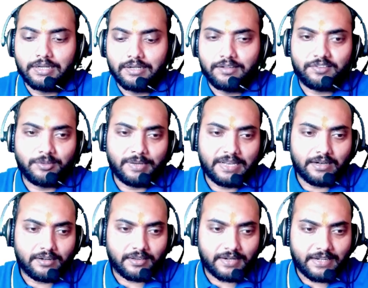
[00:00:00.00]

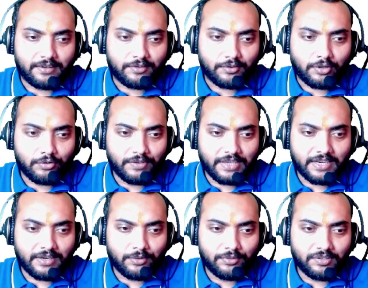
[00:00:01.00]
similarity, right? So how we
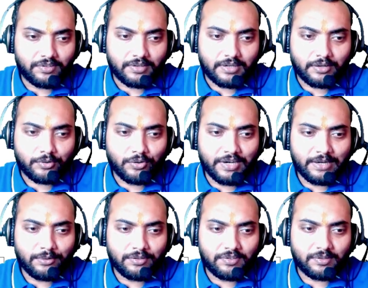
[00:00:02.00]
can do this?
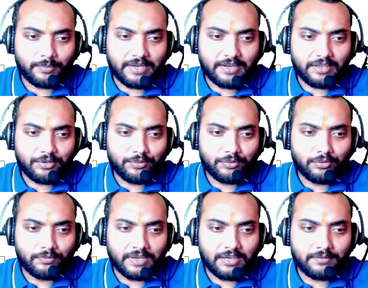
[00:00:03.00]
According to the similarity, you
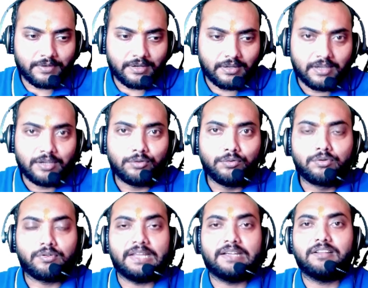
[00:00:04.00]
know, whenever two
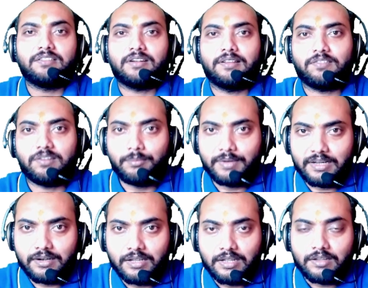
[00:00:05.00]
triangles are
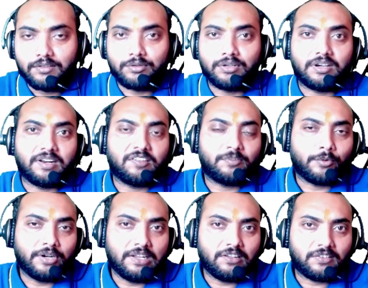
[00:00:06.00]
similar, so the
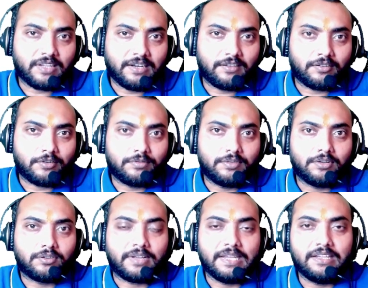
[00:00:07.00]
corresponding sides of
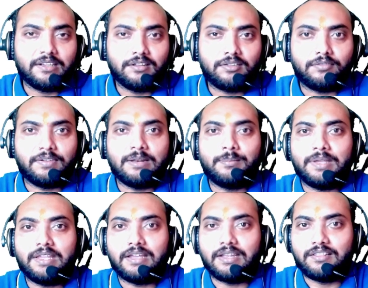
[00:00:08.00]
the triangles will
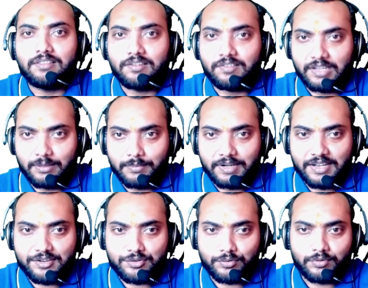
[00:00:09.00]
be in the same
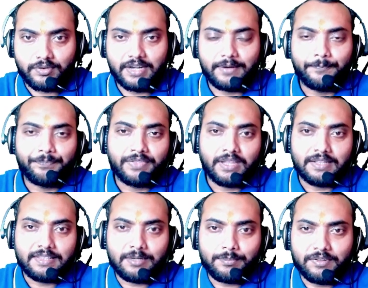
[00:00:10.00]
ratio, right?
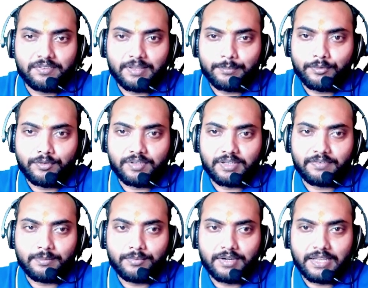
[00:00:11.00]
That means suppose if
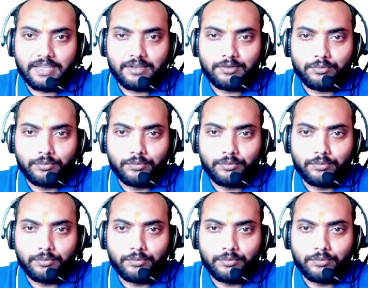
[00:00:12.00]
I'm taking two